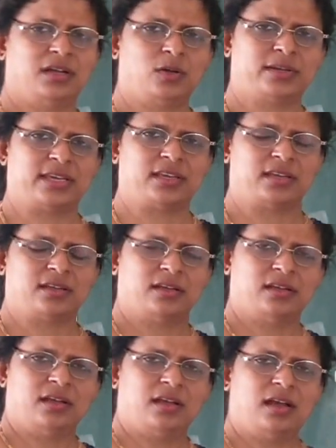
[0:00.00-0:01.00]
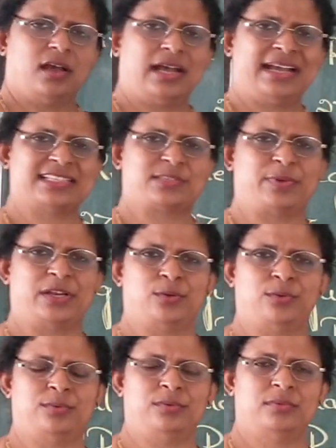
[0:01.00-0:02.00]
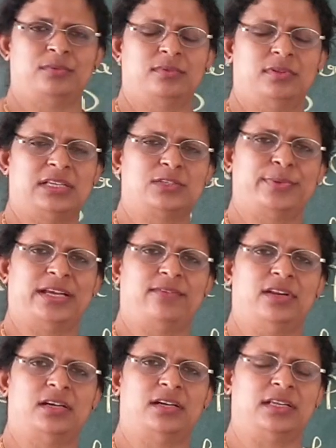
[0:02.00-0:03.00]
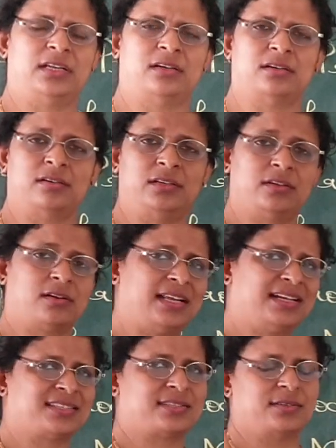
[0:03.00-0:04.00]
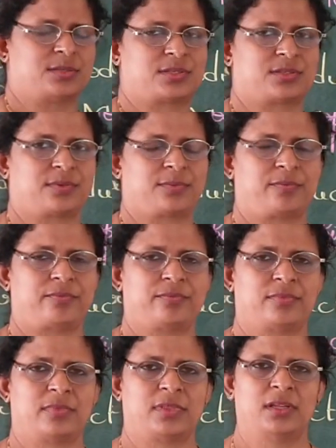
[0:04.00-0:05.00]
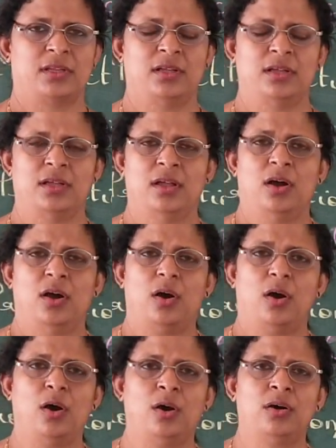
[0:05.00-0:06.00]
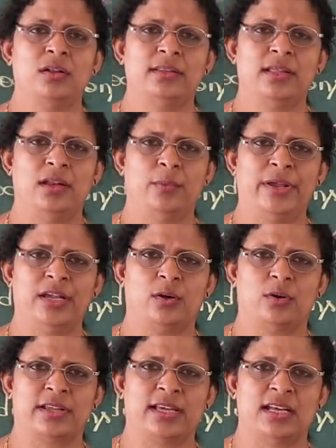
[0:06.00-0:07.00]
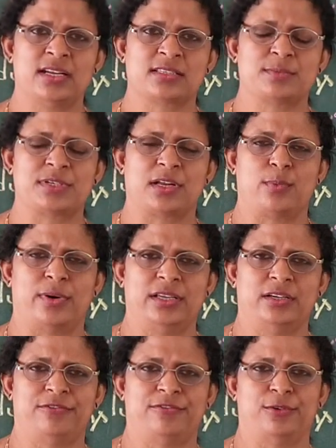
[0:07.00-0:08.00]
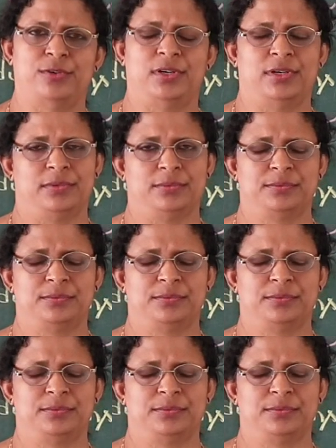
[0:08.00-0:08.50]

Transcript: Okay, as we know that we have learned in our earlier classes, all the living organisms require food,